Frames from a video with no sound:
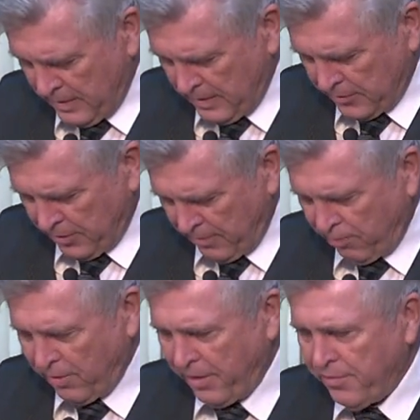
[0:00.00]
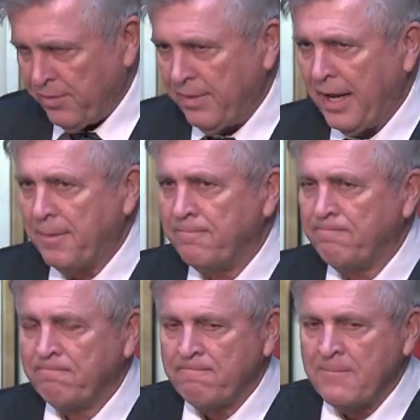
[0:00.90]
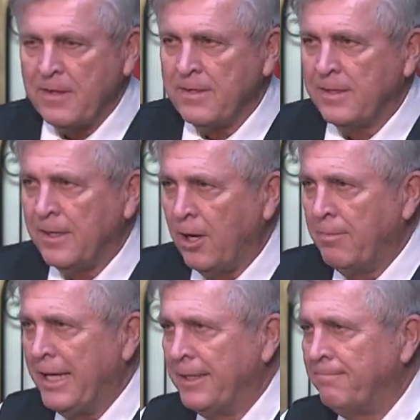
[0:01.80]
is our prayer in your name. Amen.